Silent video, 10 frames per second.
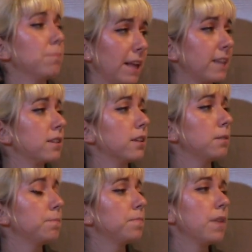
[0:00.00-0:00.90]
later,
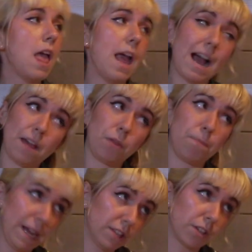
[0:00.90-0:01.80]
at the
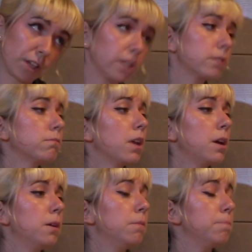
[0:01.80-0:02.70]
Pentagon,
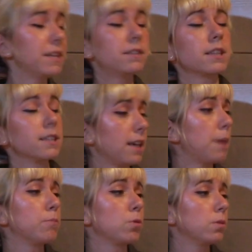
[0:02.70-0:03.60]
meeting this
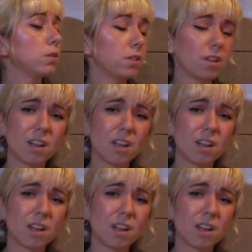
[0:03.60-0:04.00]
admiral.